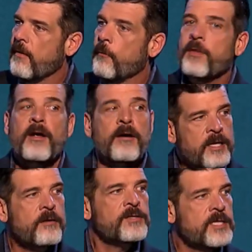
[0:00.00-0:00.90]
When there are
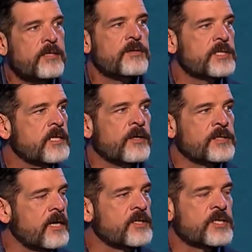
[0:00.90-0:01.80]
years and years and
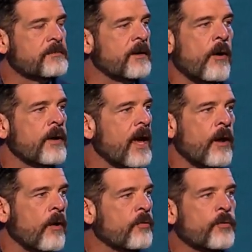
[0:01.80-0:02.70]
years, I just spend all night
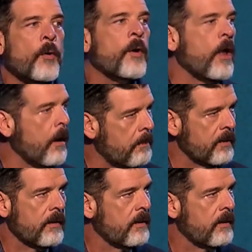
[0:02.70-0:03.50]
long throwing up.